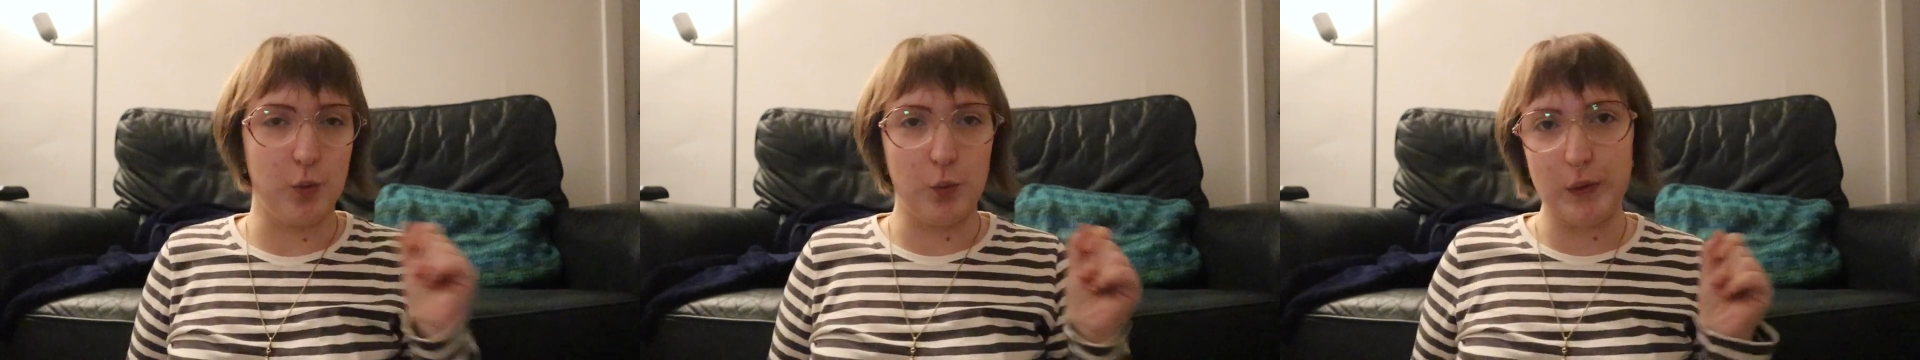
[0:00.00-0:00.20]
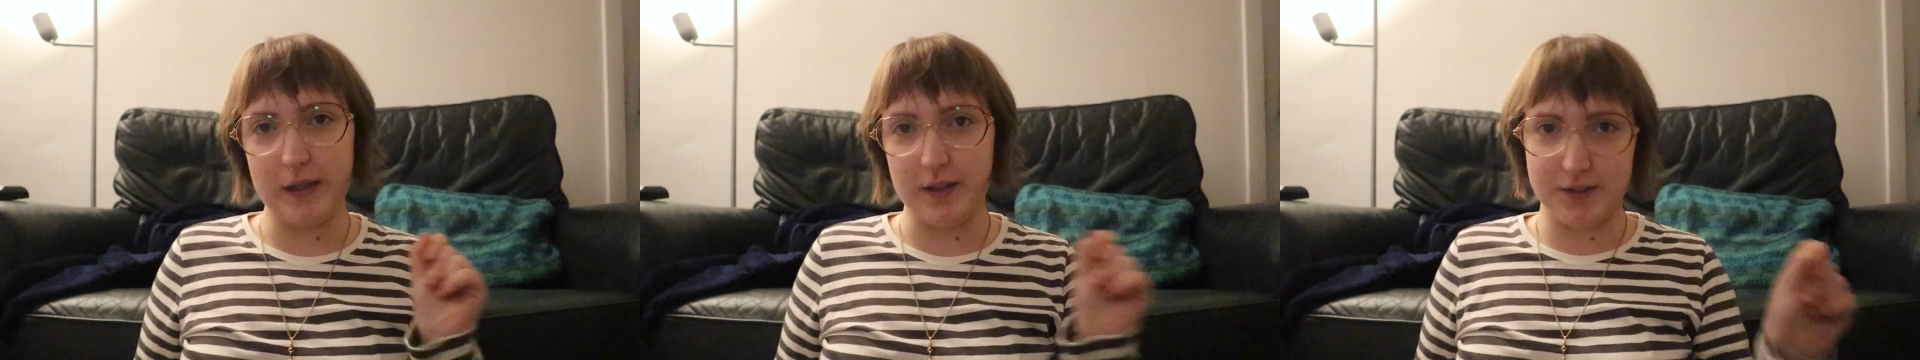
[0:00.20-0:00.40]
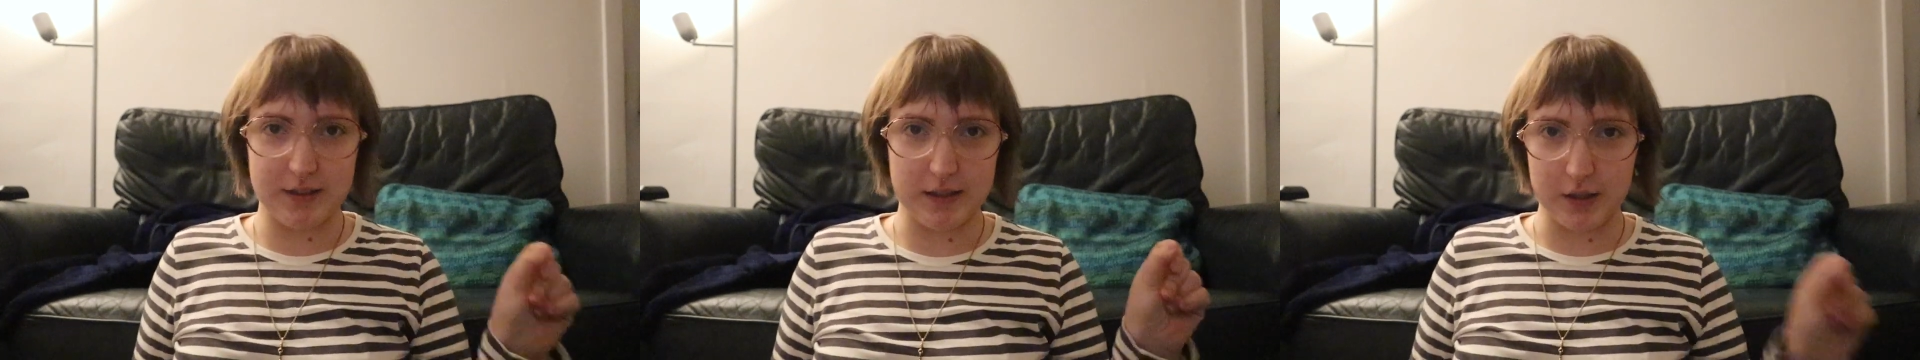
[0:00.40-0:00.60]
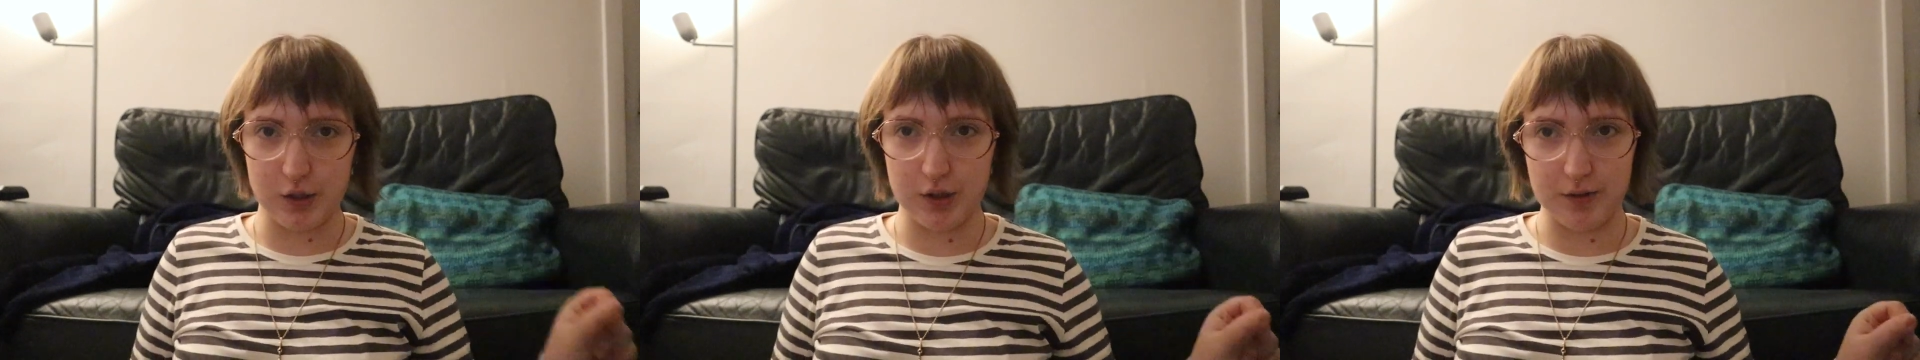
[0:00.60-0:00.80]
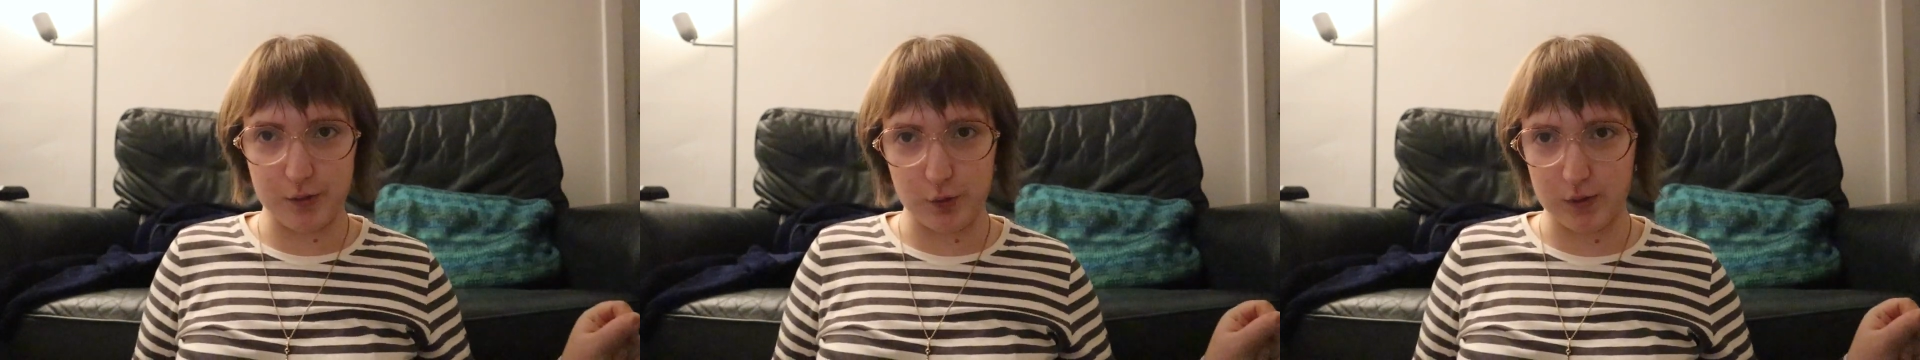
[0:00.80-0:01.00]
We are sitting
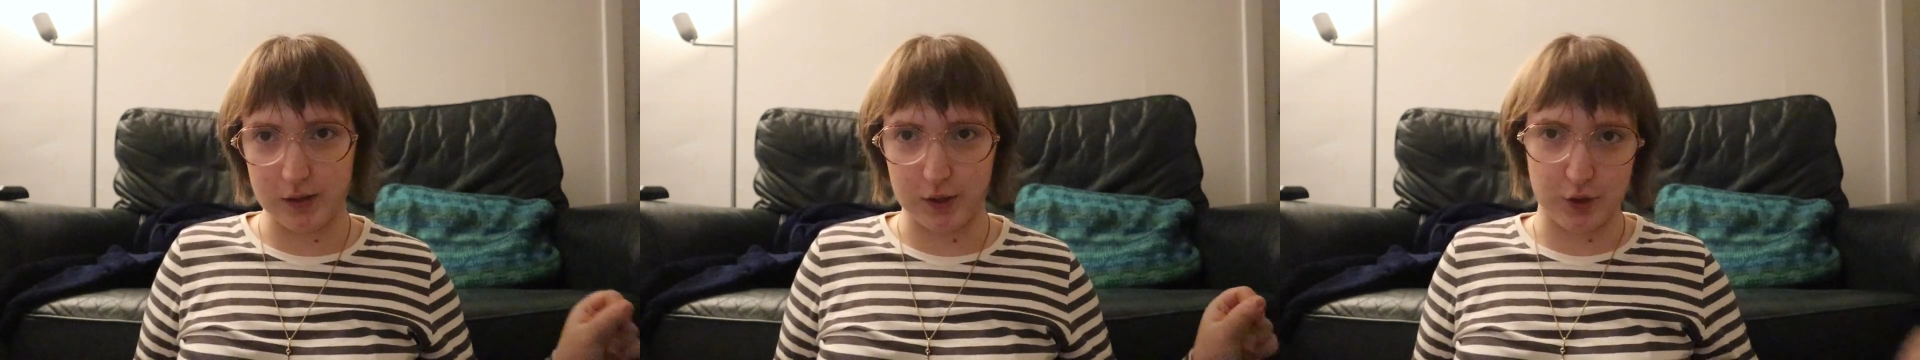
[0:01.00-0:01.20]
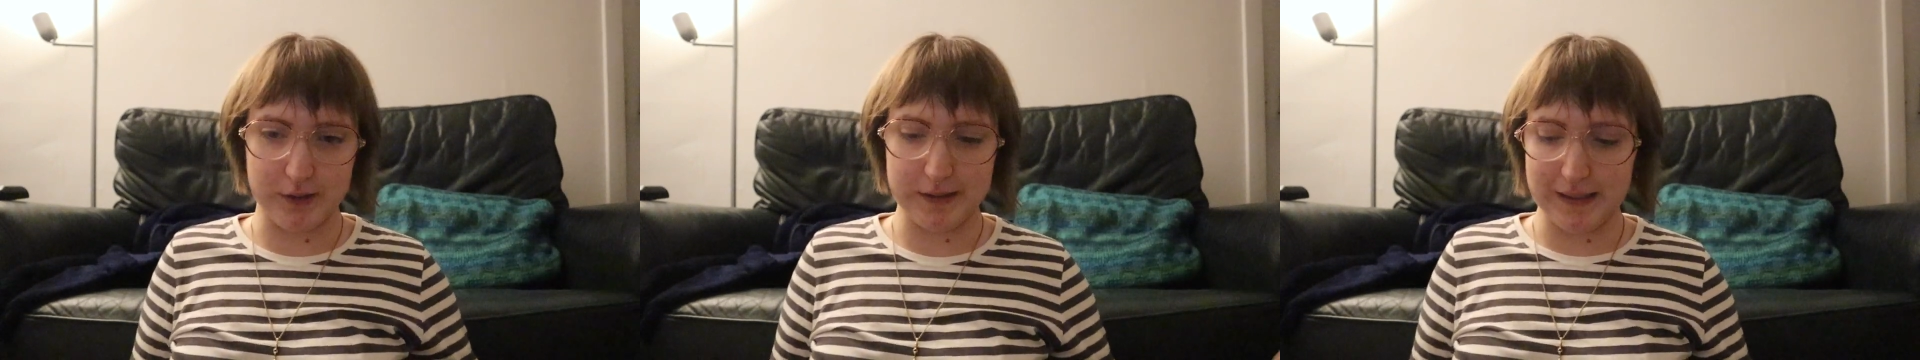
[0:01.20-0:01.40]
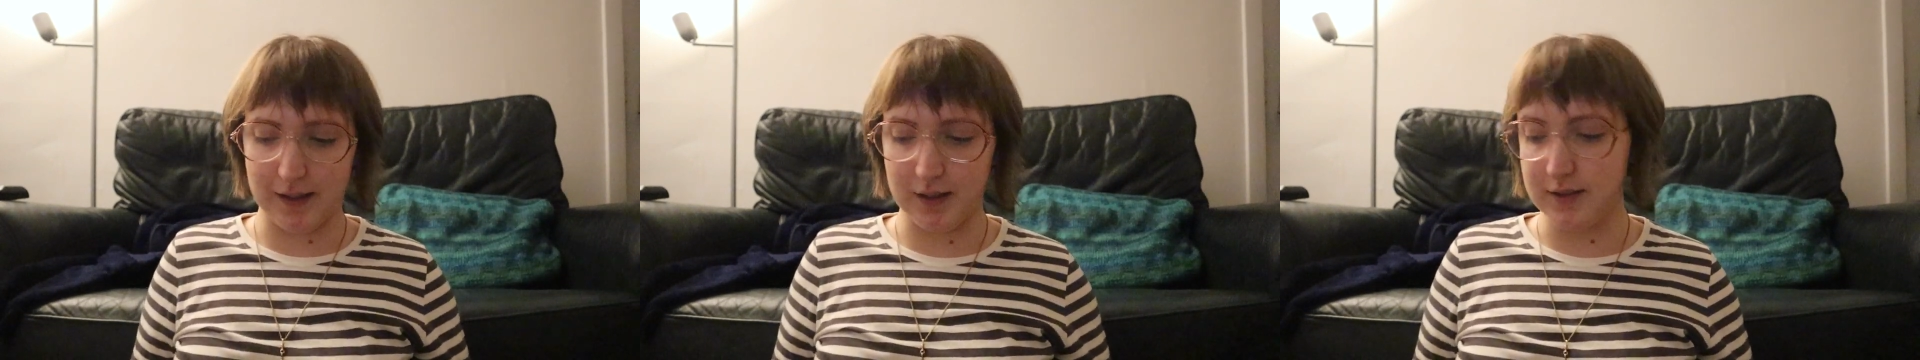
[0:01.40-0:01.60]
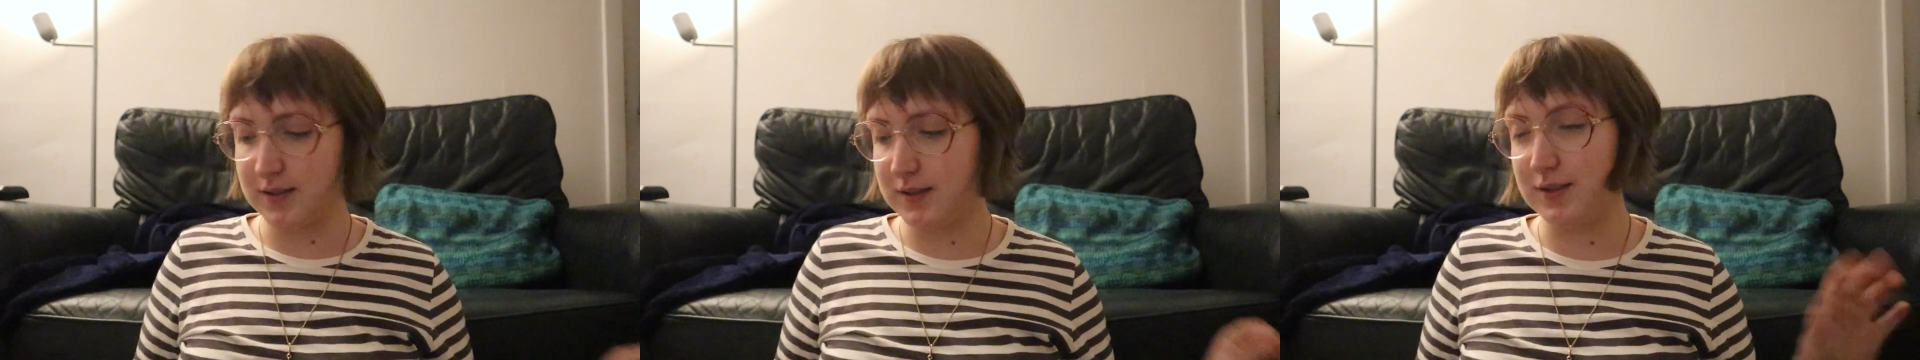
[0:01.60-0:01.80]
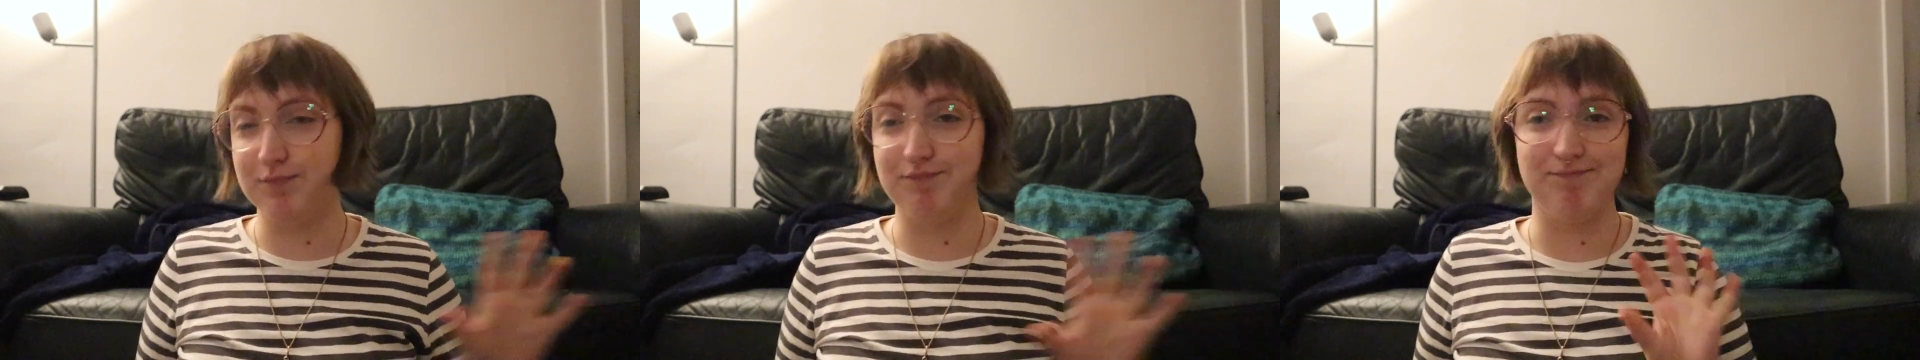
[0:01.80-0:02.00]
on the floor,
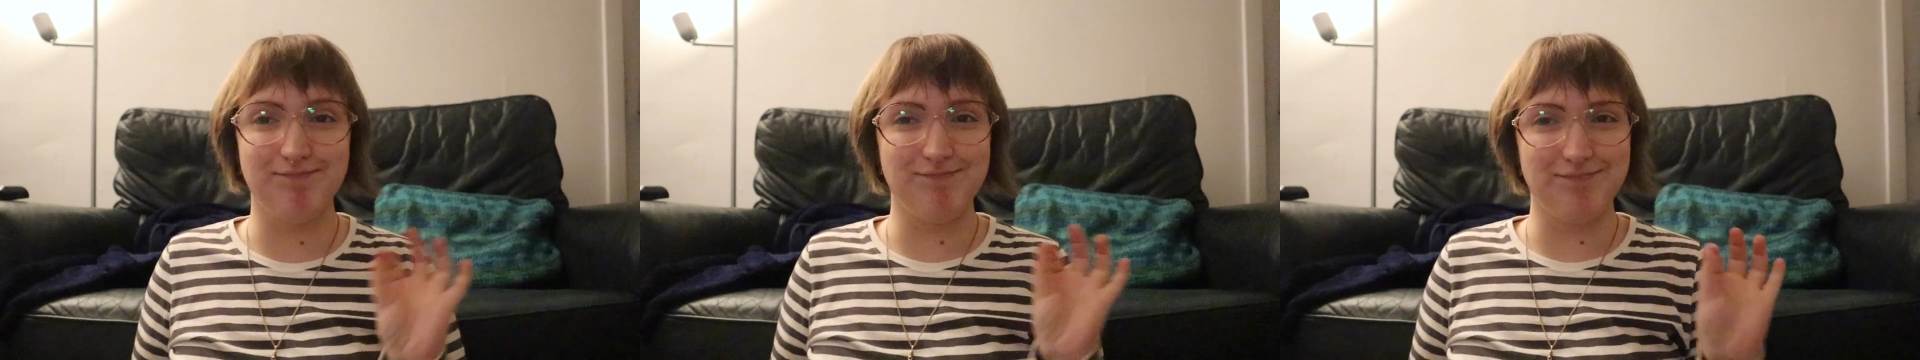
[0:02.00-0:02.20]
girlies.